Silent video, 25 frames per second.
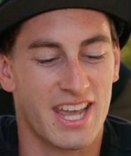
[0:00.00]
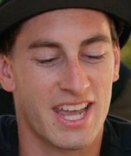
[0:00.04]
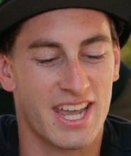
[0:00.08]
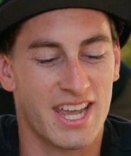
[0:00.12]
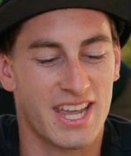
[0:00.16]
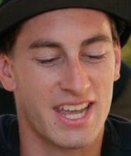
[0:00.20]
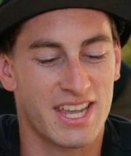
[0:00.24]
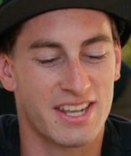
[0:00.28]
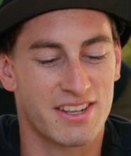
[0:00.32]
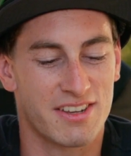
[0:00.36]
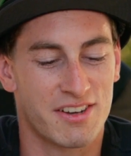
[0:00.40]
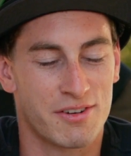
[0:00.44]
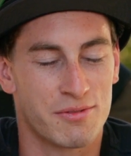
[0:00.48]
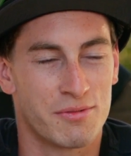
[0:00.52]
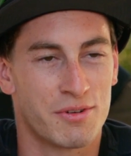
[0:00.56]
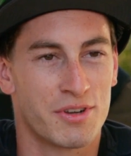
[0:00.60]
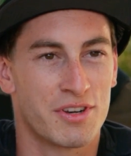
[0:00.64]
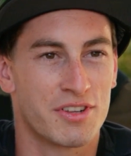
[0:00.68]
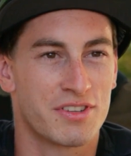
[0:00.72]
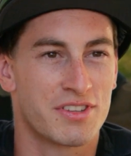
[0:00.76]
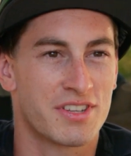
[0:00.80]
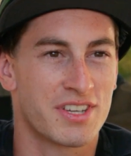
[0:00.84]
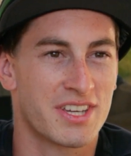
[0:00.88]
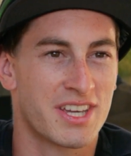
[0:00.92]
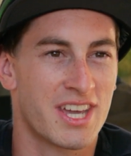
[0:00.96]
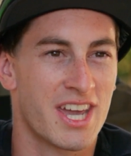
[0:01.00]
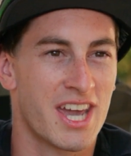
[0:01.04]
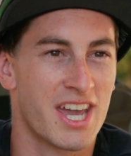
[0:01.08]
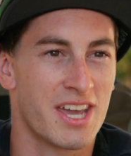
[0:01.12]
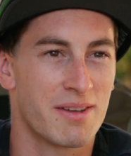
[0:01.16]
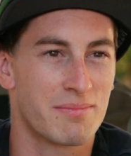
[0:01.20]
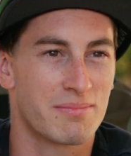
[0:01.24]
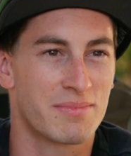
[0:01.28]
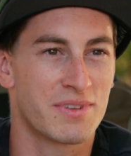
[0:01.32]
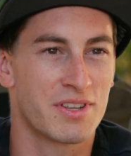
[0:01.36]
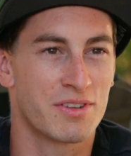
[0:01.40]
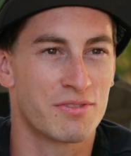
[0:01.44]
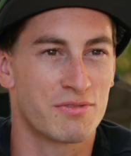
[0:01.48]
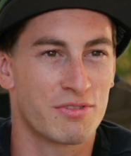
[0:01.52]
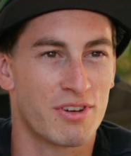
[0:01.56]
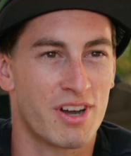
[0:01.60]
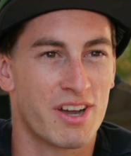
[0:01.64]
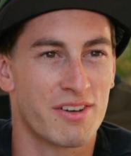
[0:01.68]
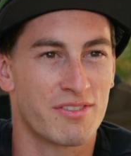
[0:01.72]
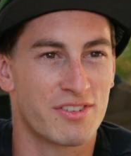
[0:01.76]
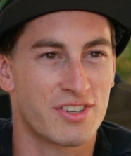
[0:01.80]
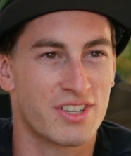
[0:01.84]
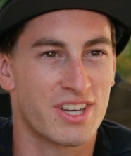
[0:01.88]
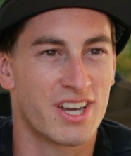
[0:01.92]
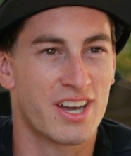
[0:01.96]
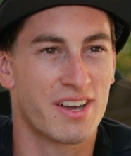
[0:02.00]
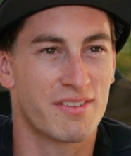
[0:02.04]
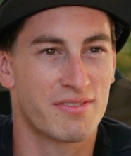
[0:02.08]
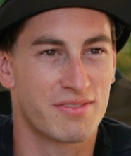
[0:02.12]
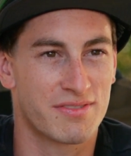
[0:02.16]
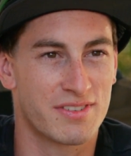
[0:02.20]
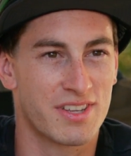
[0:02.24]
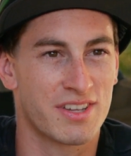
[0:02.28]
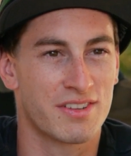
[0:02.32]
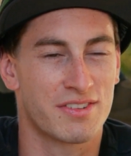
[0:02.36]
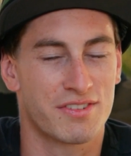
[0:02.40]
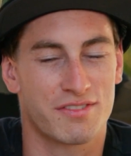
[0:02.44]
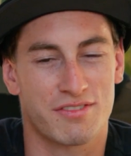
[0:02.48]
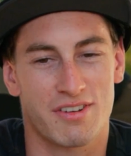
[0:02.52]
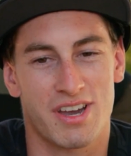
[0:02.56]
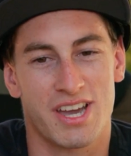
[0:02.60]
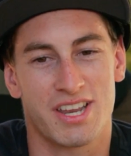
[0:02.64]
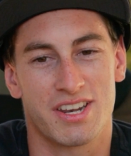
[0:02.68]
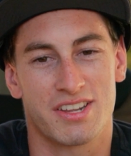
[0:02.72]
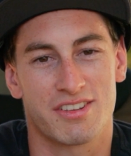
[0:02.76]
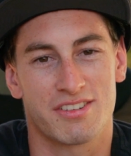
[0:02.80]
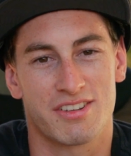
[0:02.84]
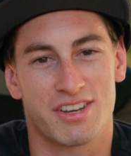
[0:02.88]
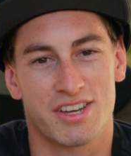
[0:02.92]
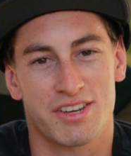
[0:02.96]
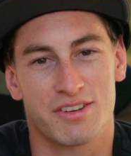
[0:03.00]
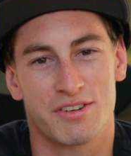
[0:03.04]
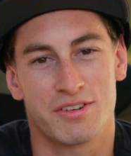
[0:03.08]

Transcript: and I wanted to keep the drive shafts as straight as I